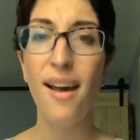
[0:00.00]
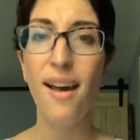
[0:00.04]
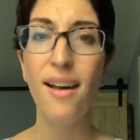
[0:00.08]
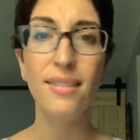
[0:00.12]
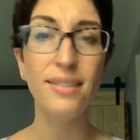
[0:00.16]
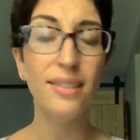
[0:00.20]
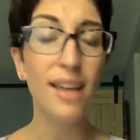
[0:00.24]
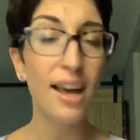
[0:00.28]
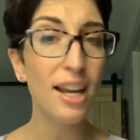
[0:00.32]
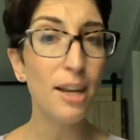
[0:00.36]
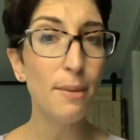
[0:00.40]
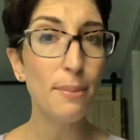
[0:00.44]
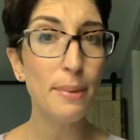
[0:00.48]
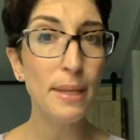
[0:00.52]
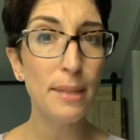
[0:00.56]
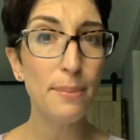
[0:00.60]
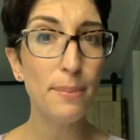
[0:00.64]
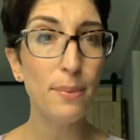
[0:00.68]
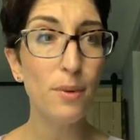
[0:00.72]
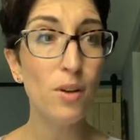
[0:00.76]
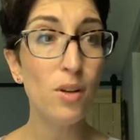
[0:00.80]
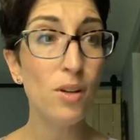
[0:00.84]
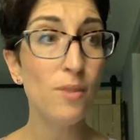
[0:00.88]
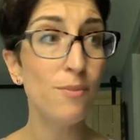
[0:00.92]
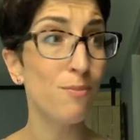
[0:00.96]
A lot of
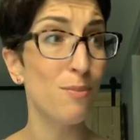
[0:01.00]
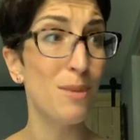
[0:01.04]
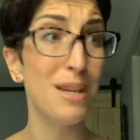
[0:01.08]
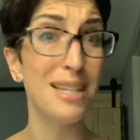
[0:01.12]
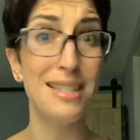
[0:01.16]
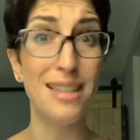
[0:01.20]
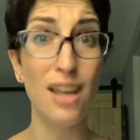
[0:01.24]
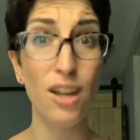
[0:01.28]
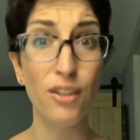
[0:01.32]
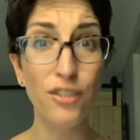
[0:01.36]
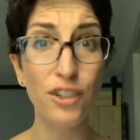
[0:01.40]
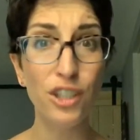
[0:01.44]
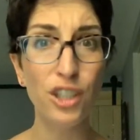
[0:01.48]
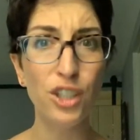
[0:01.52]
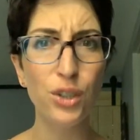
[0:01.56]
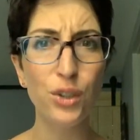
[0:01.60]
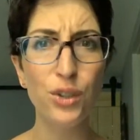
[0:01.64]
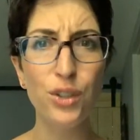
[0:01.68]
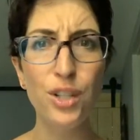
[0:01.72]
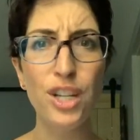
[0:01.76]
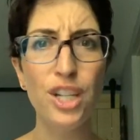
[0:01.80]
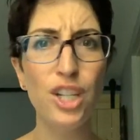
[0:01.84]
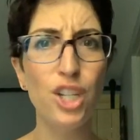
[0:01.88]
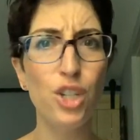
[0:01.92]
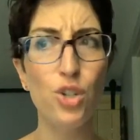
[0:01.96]
people, myself
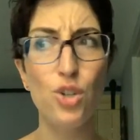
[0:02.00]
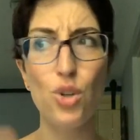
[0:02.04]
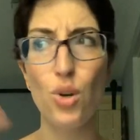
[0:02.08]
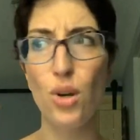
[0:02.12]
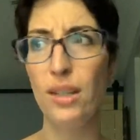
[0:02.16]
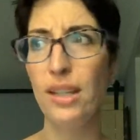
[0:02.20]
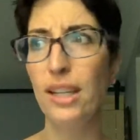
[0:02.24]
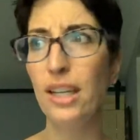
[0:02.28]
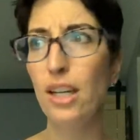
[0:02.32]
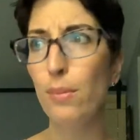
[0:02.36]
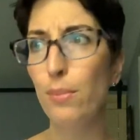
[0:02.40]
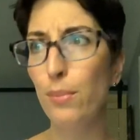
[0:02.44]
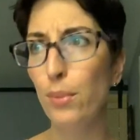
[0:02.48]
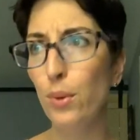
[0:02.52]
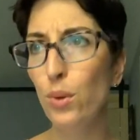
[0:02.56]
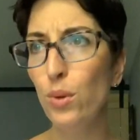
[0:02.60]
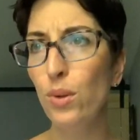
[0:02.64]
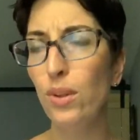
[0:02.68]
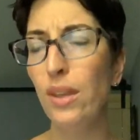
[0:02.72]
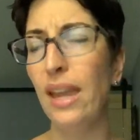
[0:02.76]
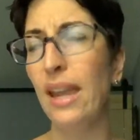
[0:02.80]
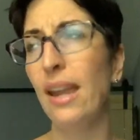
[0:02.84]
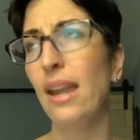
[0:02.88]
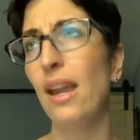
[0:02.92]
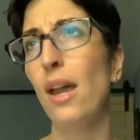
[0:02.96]
included, you join like a
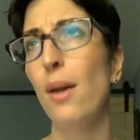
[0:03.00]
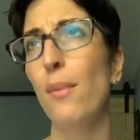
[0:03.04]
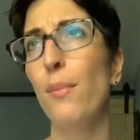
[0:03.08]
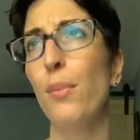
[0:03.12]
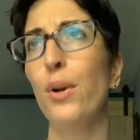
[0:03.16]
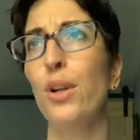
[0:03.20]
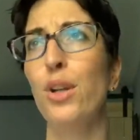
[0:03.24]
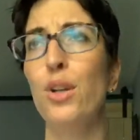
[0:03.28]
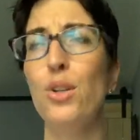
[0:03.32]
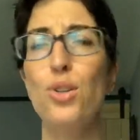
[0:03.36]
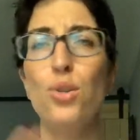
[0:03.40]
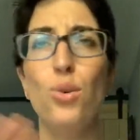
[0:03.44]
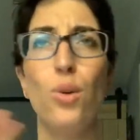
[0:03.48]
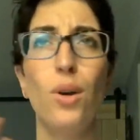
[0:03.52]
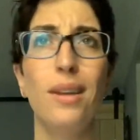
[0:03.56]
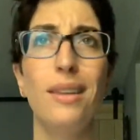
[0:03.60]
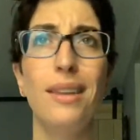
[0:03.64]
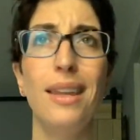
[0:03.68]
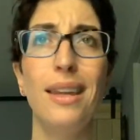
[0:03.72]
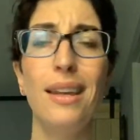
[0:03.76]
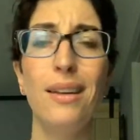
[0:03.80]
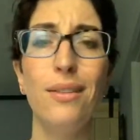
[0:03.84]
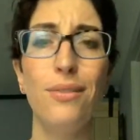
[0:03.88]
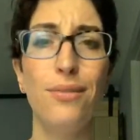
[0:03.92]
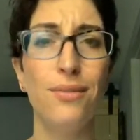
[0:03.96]
boot camp or you join
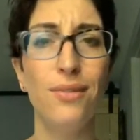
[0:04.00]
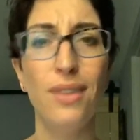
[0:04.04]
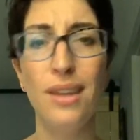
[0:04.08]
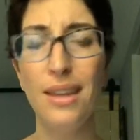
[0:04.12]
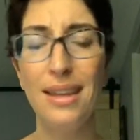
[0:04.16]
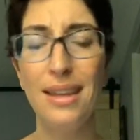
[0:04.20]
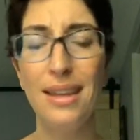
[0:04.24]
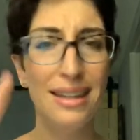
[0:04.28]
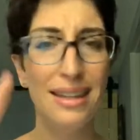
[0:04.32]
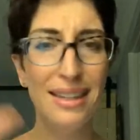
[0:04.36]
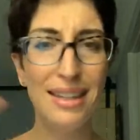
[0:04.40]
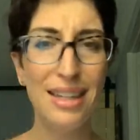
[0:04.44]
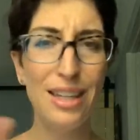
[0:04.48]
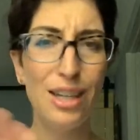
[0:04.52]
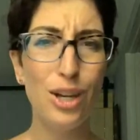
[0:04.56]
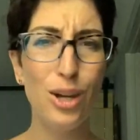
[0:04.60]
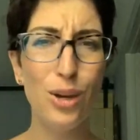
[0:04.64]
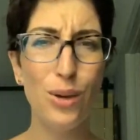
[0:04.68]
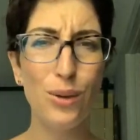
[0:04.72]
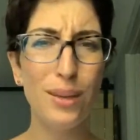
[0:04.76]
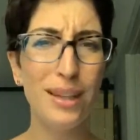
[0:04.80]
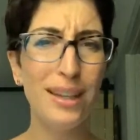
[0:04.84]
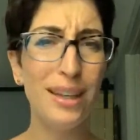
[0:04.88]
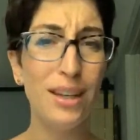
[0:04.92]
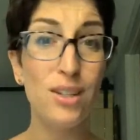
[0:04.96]
like a, you
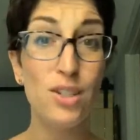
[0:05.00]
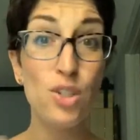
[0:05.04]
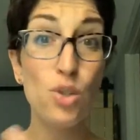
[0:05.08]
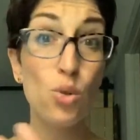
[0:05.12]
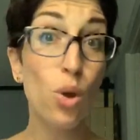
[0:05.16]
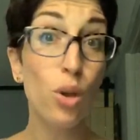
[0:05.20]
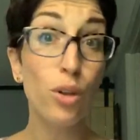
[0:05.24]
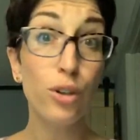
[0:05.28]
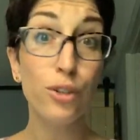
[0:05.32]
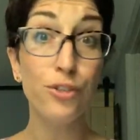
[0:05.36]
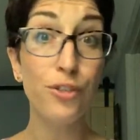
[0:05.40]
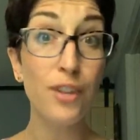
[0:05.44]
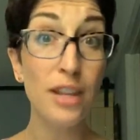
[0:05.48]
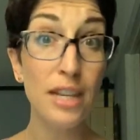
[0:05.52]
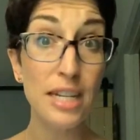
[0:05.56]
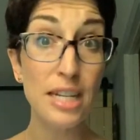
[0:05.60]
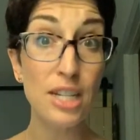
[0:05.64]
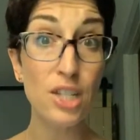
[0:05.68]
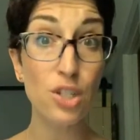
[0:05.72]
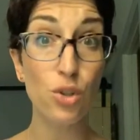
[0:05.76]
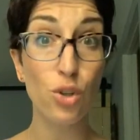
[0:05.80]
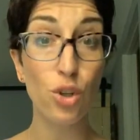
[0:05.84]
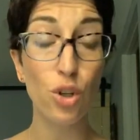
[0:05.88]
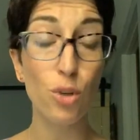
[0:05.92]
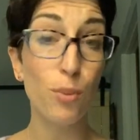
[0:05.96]
know, like a stroller
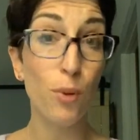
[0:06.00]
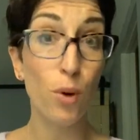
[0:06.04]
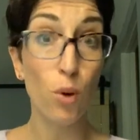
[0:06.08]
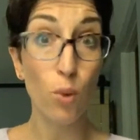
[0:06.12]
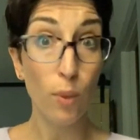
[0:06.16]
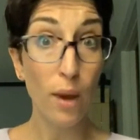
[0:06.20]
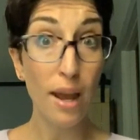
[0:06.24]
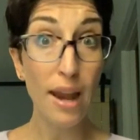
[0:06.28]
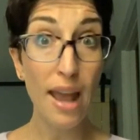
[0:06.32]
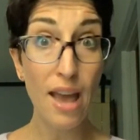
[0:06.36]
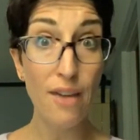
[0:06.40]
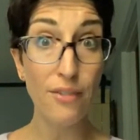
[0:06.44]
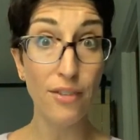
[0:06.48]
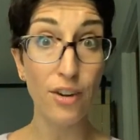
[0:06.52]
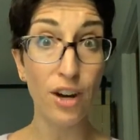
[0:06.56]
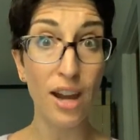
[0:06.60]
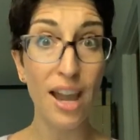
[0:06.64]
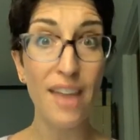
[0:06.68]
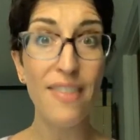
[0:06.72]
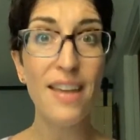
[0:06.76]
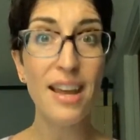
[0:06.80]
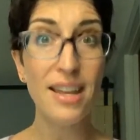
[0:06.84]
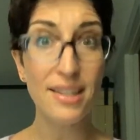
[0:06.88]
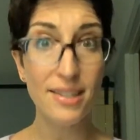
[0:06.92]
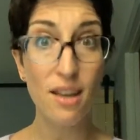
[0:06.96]
fitness group or whatever.
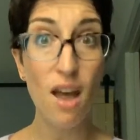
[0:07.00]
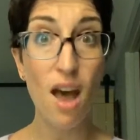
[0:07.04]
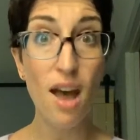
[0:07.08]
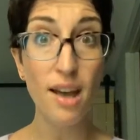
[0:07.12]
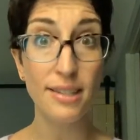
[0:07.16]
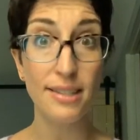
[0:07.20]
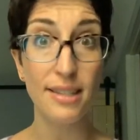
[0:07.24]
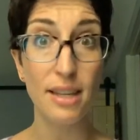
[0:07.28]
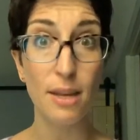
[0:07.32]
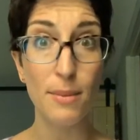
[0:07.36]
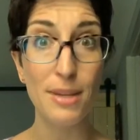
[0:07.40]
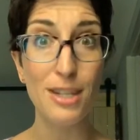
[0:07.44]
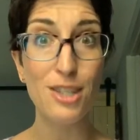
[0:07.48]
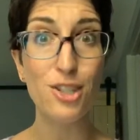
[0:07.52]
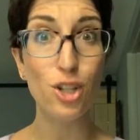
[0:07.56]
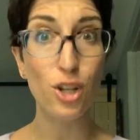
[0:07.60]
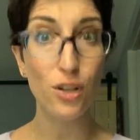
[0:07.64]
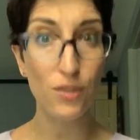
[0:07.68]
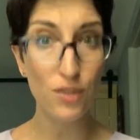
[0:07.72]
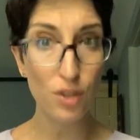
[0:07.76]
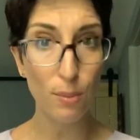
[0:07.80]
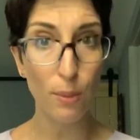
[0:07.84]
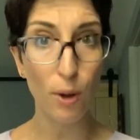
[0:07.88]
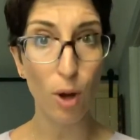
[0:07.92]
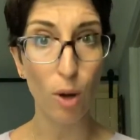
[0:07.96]
And that's awesome. It
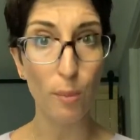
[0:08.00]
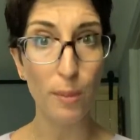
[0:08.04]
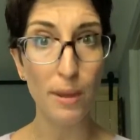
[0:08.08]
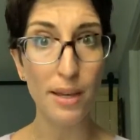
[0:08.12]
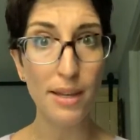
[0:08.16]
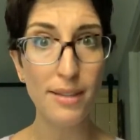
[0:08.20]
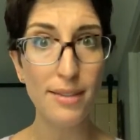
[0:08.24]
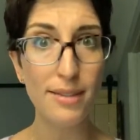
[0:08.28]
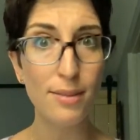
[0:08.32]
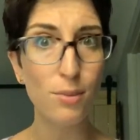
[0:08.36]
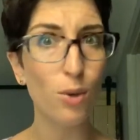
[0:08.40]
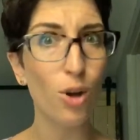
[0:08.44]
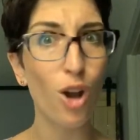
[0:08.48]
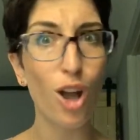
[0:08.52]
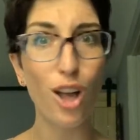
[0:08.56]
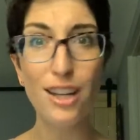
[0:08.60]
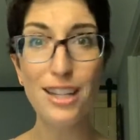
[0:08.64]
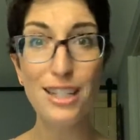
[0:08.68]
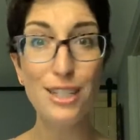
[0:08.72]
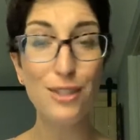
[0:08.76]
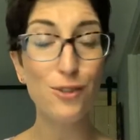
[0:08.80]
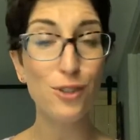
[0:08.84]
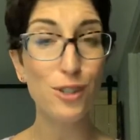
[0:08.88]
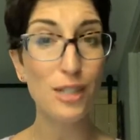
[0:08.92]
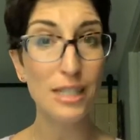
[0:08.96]
serves a purpose. We're all
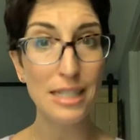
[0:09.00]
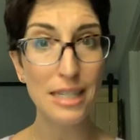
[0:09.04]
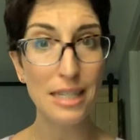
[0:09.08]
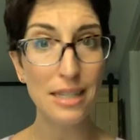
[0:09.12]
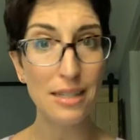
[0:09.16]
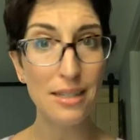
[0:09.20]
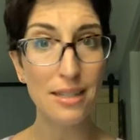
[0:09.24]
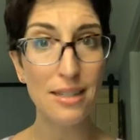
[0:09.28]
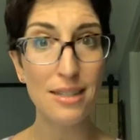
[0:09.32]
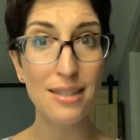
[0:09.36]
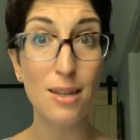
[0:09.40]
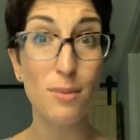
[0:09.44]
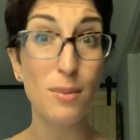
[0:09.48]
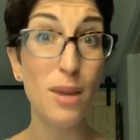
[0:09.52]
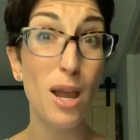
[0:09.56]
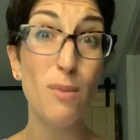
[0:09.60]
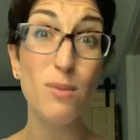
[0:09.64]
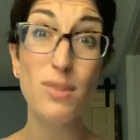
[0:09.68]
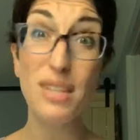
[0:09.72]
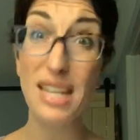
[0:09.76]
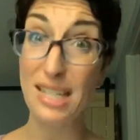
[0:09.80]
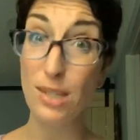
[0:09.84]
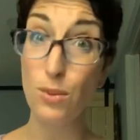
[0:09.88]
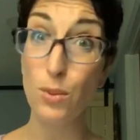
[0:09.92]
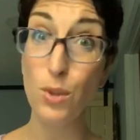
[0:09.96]
in different seasons.
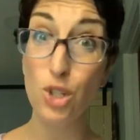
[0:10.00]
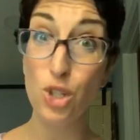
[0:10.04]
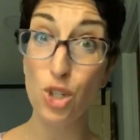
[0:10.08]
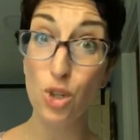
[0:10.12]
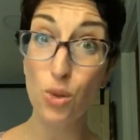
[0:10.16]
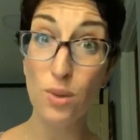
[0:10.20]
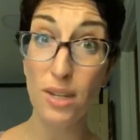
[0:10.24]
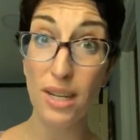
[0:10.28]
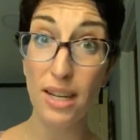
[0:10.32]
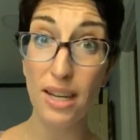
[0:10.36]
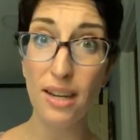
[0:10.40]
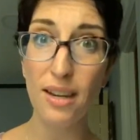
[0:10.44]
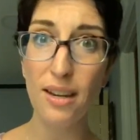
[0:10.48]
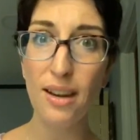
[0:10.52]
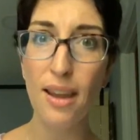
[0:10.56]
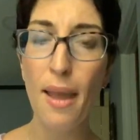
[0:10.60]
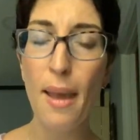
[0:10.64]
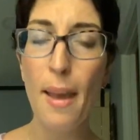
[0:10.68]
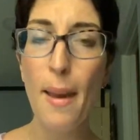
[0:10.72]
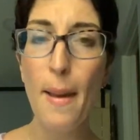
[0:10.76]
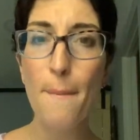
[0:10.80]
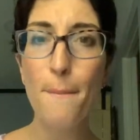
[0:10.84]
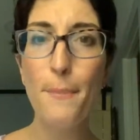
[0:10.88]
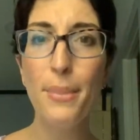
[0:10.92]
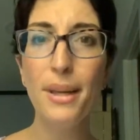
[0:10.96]
Sometimes that's what you need.
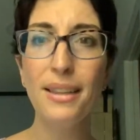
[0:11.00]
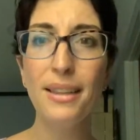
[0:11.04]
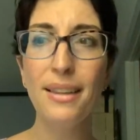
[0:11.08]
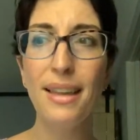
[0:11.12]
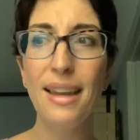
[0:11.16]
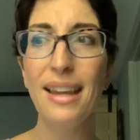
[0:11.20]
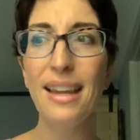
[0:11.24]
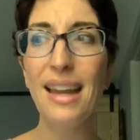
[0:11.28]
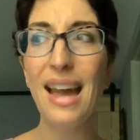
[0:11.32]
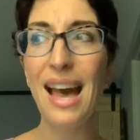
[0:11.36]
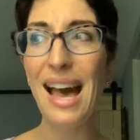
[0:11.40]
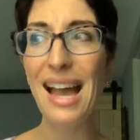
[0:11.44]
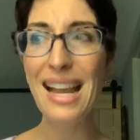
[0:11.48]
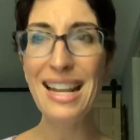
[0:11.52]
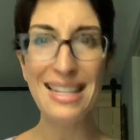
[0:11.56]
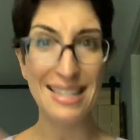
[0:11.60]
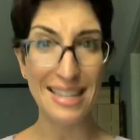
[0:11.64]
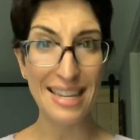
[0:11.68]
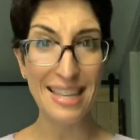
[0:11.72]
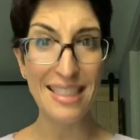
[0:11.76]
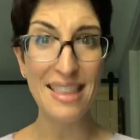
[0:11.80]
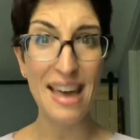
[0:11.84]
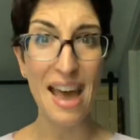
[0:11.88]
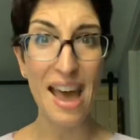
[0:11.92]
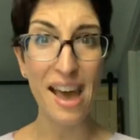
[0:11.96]
But like, I
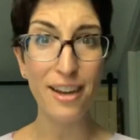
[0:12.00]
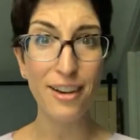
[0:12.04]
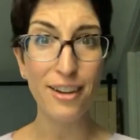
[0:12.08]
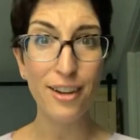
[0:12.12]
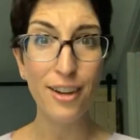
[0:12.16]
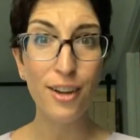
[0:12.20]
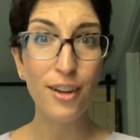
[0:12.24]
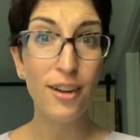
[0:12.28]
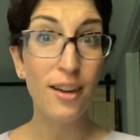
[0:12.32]
did that.